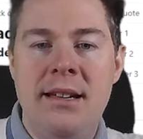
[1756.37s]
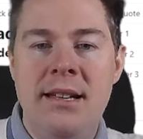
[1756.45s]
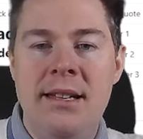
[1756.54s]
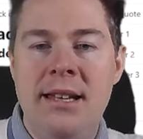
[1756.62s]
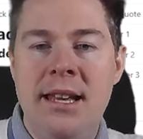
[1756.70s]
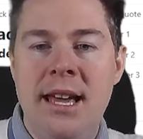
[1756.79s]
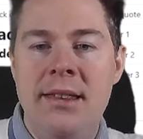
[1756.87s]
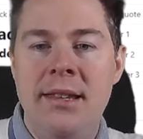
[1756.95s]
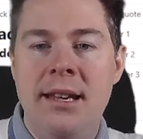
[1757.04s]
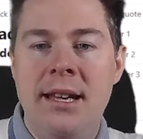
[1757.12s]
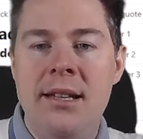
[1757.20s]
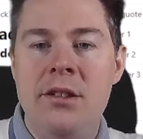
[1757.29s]
in the
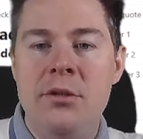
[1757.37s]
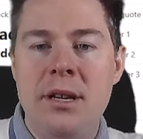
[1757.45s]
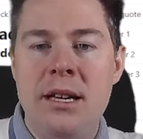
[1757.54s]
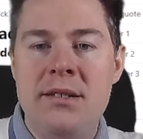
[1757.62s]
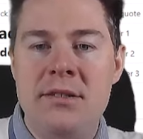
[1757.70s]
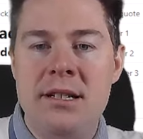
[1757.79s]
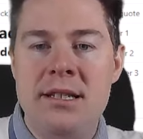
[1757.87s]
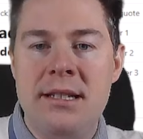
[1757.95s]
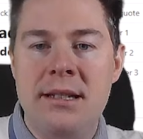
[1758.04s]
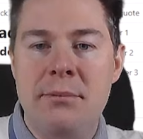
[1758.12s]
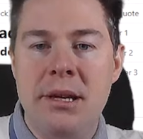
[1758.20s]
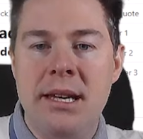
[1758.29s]
end and two asterisks
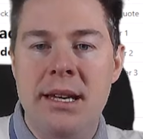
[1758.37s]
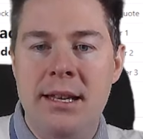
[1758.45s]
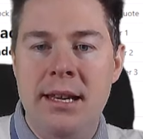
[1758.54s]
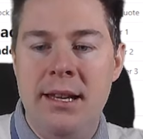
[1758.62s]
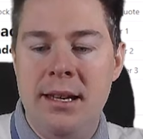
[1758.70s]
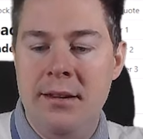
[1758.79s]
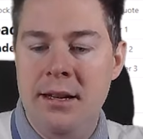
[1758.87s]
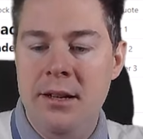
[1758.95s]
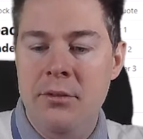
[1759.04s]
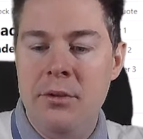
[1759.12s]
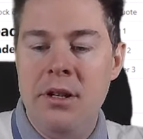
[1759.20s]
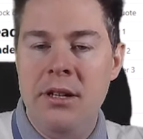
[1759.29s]
in the beginning,
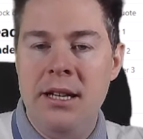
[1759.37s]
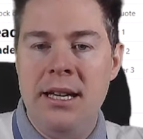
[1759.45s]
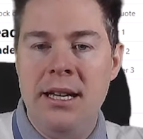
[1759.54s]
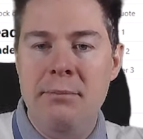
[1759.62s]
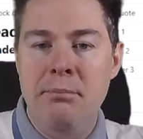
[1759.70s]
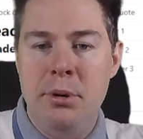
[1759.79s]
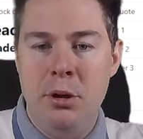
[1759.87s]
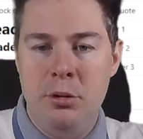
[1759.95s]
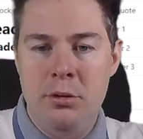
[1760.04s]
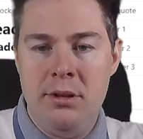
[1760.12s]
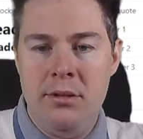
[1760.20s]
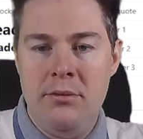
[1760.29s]
we're going to get it bold.